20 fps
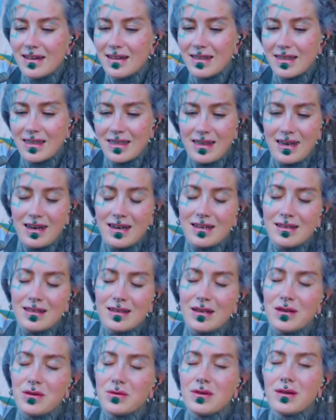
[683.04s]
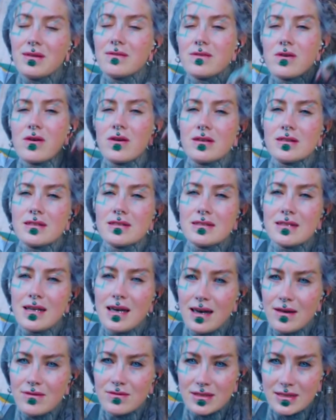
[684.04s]
thank the universe
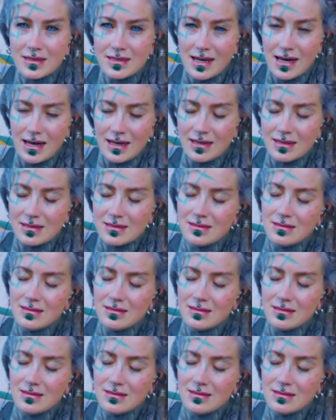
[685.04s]
every day.